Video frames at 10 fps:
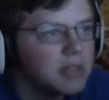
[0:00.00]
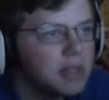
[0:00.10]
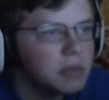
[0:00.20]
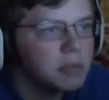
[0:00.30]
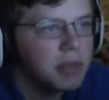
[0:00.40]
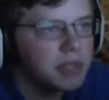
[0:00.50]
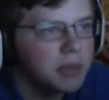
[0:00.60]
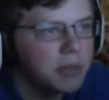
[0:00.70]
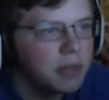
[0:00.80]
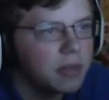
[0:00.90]
Honestly, I'm just
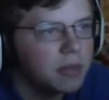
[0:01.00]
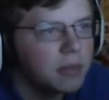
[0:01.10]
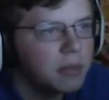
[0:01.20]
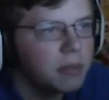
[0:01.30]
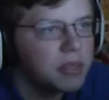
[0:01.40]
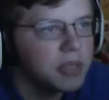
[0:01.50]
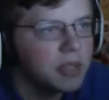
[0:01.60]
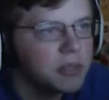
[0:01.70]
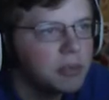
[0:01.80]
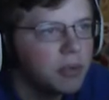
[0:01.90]
messing with the with the
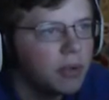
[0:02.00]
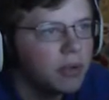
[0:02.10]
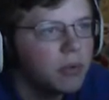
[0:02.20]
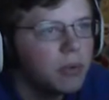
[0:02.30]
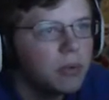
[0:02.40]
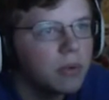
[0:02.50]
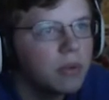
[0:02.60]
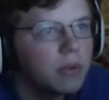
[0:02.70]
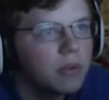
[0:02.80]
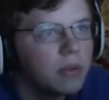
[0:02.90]
person at this point. Ooh,
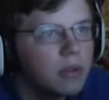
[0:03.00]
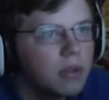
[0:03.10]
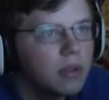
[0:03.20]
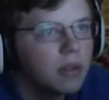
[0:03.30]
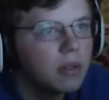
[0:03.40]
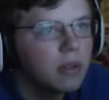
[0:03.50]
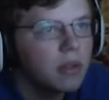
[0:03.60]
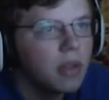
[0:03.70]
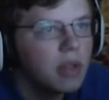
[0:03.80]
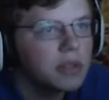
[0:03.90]

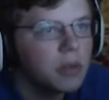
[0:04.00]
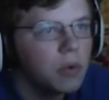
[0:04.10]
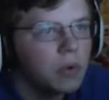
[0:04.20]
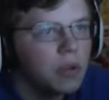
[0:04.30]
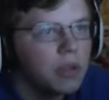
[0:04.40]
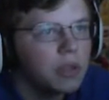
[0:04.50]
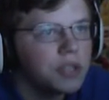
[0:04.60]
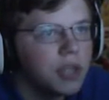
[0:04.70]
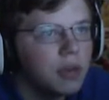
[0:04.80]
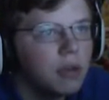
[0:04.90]
that's a cooler
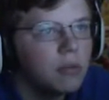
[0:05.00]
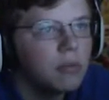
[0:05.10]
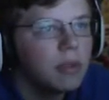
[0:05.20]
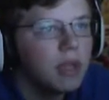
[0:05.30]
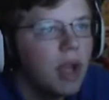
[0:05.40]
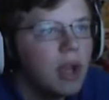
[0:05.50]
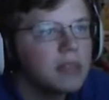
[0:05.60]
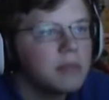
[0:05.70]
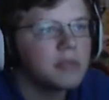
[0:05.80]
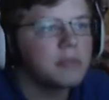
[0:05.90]
looking Jade Golem.
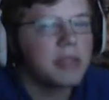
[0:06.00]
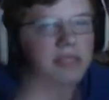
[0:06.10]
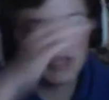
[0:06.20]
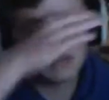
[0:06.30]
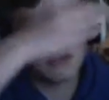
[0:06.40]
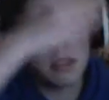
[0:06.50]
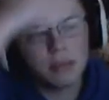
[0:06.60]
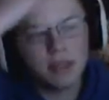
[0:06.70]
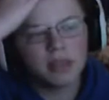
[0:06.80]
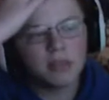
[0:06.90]
Honestly, I'm just messing him with
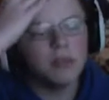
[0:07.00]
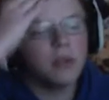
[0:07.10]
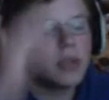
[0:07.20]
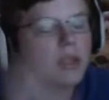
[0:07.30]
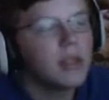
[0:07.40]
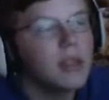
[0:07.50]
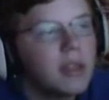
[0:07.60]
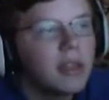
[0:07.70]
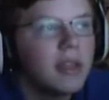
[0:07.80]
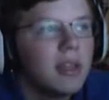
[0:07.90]
him at this point.
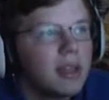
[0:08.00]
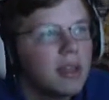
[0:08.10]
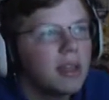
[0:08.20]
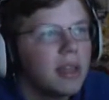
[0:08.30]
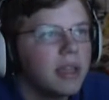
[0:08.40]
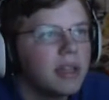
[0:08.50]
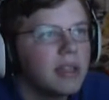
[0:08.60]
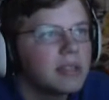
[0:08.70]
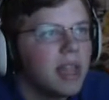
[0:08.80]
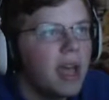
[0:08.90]
Like,
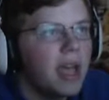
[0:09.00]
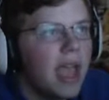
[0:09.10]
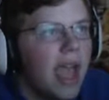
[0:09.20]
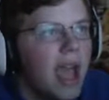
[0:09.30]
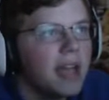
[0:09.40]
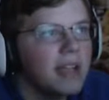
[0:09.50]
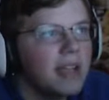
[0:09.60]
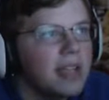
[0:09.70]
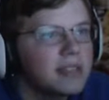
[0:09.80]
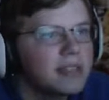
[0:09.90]
this guy
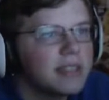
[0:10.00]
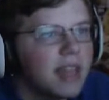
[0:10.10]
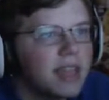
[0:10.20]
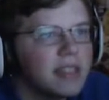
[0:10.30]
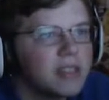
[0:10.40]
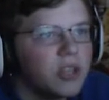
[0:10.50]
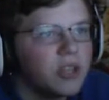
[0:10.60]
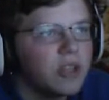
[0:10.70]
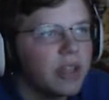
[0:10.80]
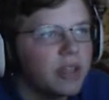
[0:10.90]
had... His deck is,
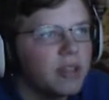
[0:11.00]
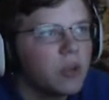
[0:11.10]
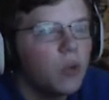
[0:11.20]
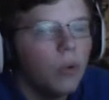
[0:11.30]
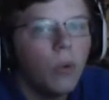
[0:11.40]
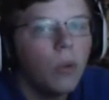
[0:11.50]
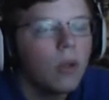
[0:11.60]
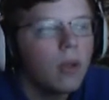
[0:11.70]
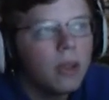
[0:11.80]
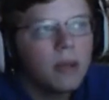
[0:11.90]
like,
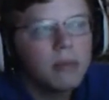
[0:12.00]
cool,